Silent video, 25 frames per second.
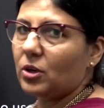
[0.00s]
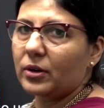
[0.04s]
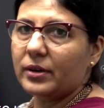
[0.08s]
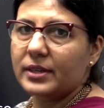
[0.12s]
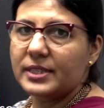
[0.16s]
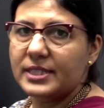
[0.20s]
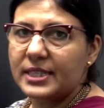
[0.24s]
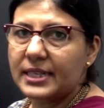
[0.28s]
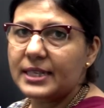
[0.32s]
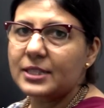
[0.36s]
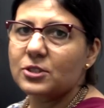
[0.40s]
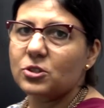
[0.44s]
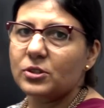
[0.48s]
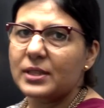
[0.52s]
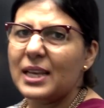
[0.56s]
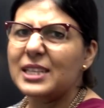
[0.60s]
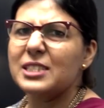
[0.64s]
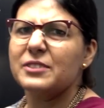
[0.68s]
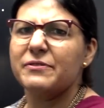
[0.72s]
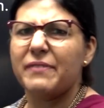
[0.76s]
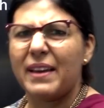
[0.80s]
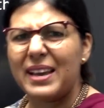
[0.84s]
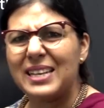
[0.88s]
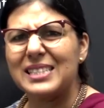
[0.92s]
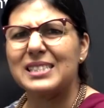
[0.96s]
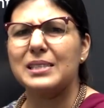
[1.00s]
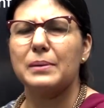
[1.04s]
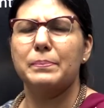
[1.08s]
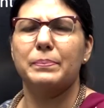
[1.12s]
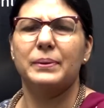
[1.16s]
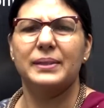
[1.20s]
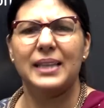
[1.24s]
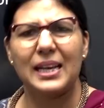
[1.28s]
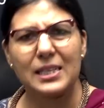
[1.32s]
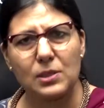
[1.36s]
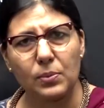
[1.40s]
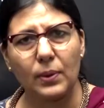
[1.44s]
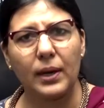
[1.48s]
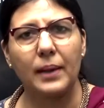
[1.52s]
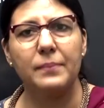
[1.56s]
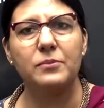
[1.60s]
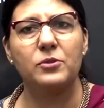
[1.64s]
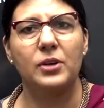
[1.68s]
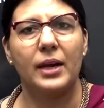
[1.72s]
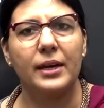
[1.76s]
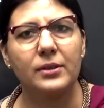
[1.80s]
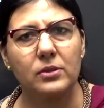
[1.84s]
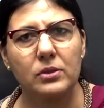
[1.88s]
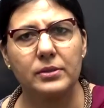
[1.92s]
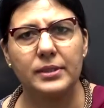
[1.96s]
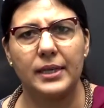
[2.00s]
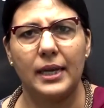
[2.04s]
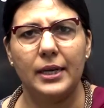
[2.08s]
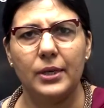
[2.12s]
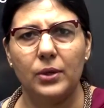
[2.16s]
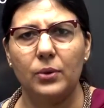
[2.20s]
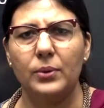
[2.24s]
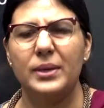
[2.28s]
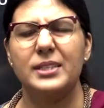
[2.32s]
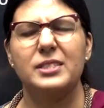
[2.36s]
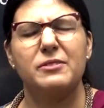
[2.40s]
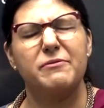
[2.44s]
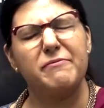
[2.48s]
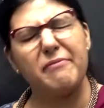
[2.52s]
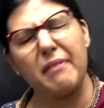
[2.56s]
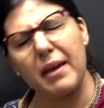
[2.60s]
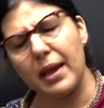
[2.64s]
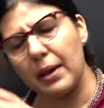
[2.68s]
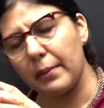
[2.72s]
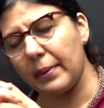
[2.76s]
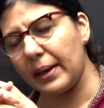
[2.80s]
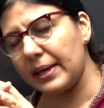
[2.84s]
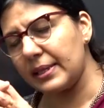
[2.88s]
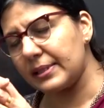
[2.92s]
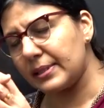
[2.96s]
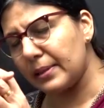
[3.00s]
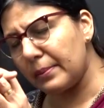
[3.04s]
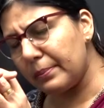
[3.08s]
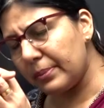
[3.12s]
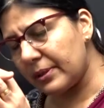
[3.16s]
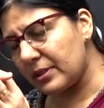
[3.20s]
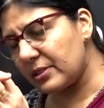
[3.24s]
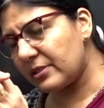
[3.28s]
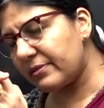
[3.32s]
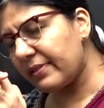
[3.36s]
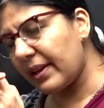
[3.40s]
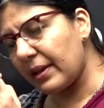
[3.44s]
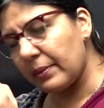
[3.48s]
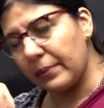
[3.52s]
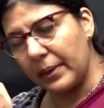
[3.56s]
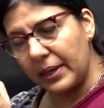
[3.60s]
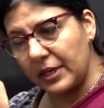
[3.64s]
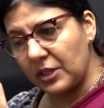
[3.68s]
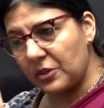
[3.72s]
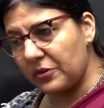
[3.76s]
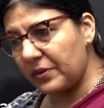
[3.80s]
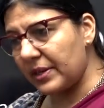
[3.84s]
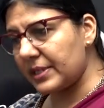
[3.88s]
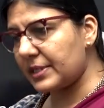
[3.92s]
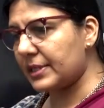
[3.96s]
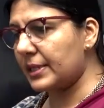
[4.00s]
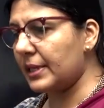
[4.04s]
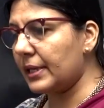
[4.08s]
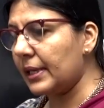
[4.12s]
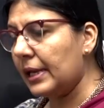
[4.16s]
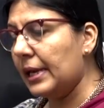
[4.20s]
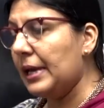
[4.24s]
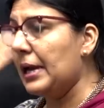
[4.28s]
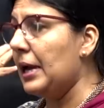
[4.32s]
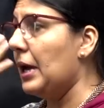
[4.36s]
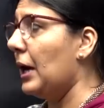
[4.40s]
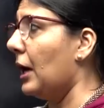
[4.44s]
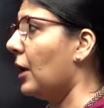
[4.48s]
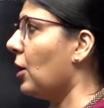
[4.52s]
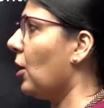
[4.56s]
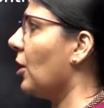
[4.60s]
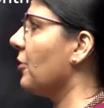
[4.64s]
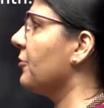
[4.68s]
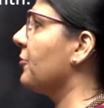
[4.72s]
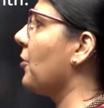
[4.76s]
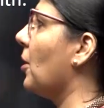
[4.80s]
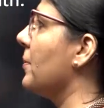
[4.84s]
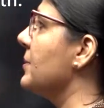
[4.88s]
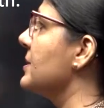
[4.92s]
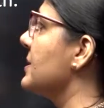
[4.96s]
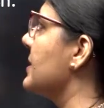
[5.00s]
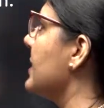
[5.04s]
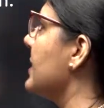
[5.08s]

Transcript: or a deal. So that's very simple. That's what I'm trying to tell you. It's very, very simple. It's very, very interesting. A lot of common